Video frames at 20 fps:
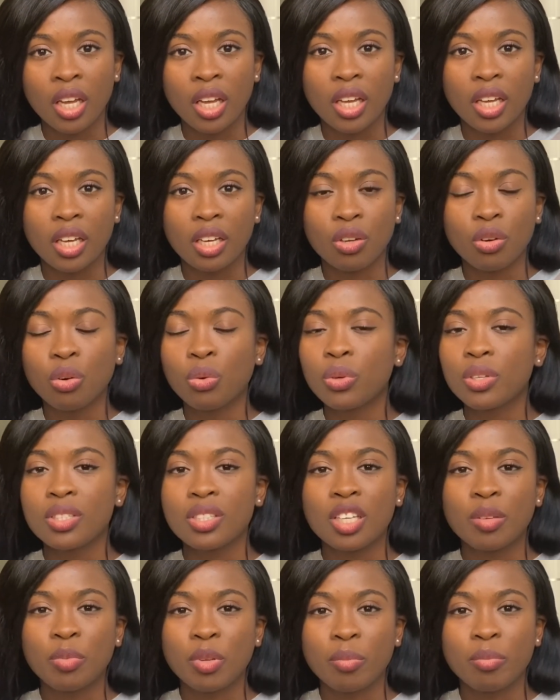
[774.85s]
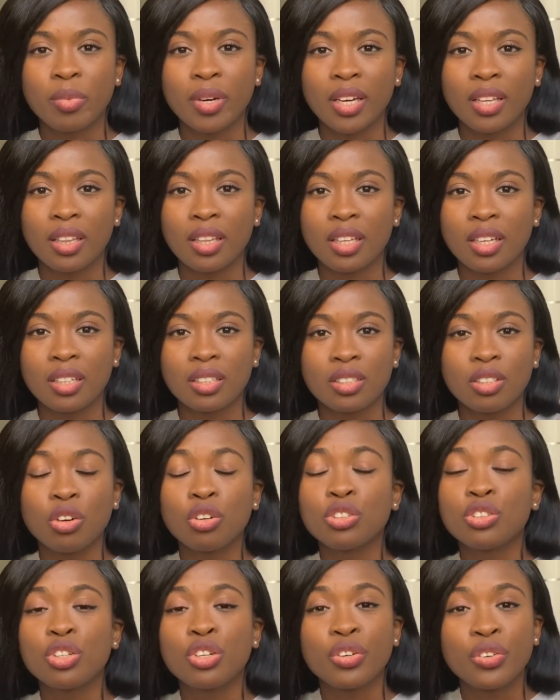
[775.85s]
And always keep in mind that
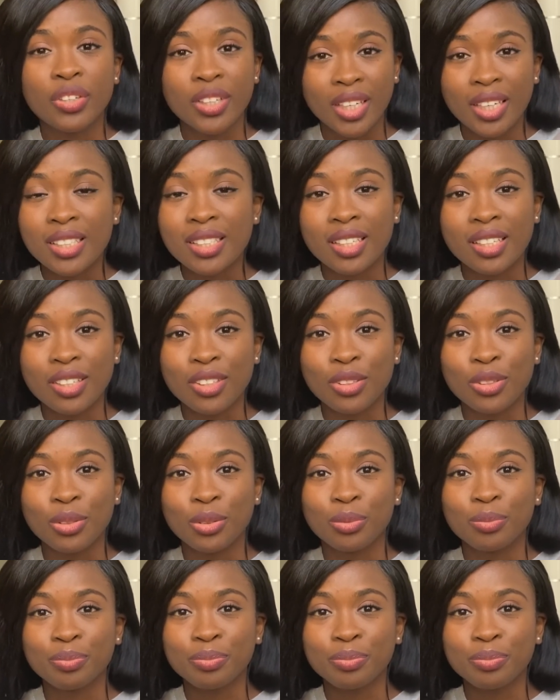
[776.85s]
God created you,